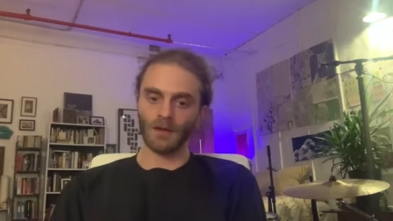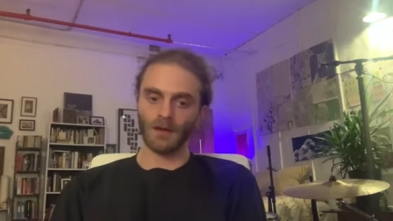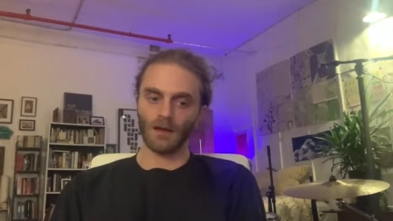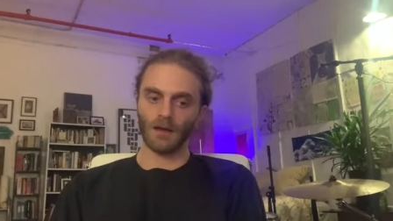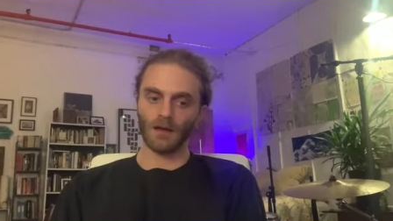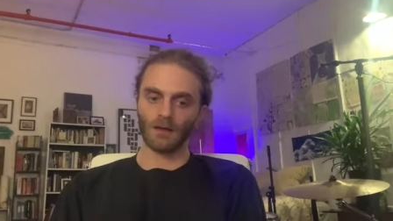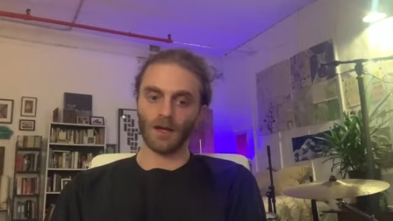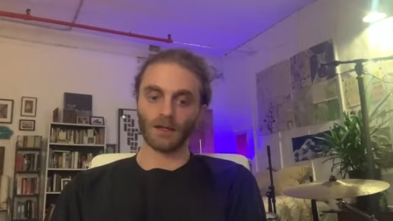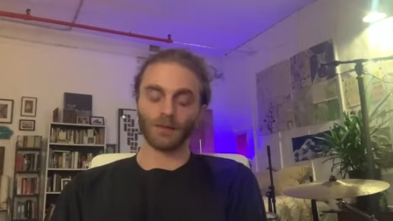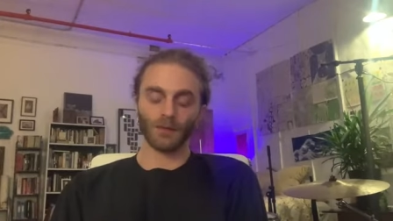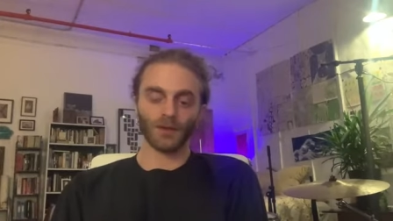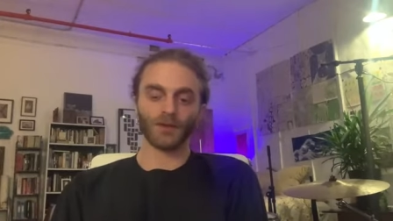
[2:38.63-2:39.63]
and
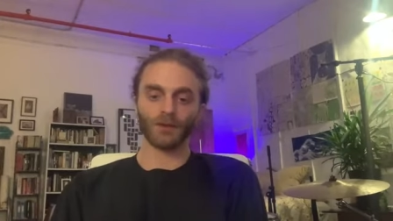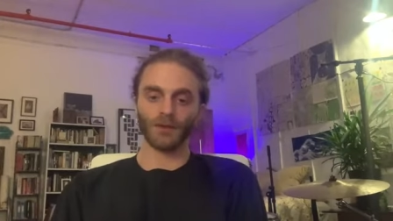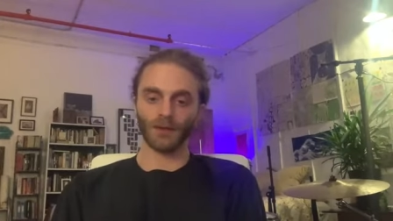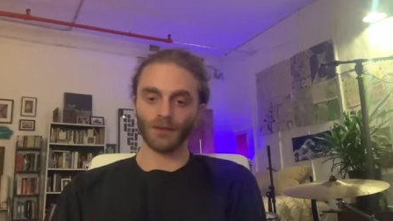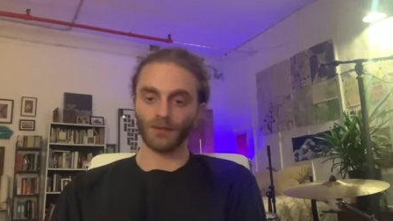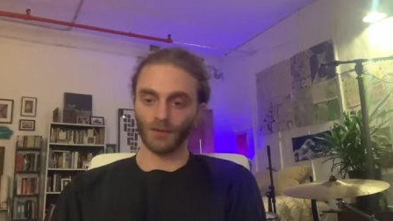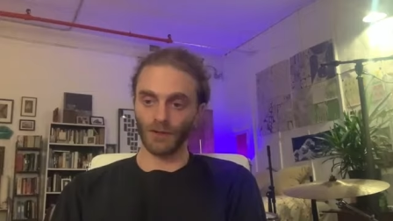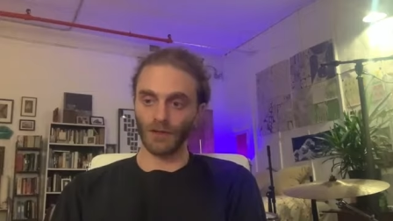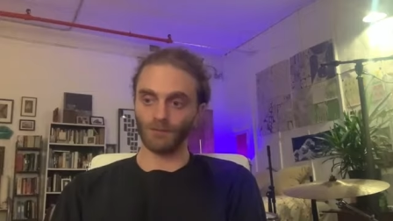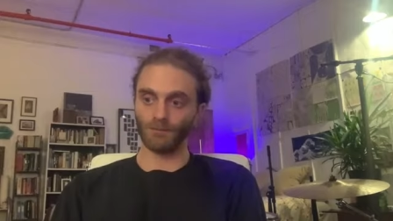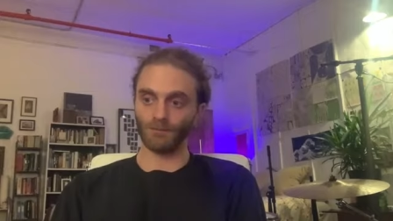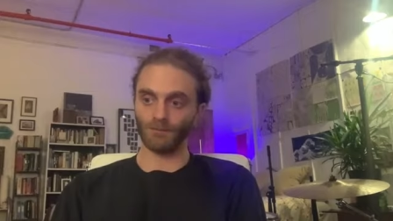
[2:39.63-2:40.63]
not to pursue this
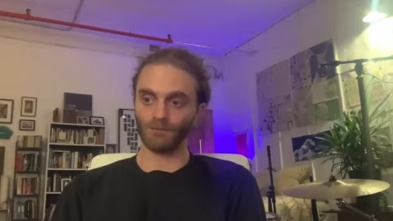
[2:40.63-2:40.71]
dream.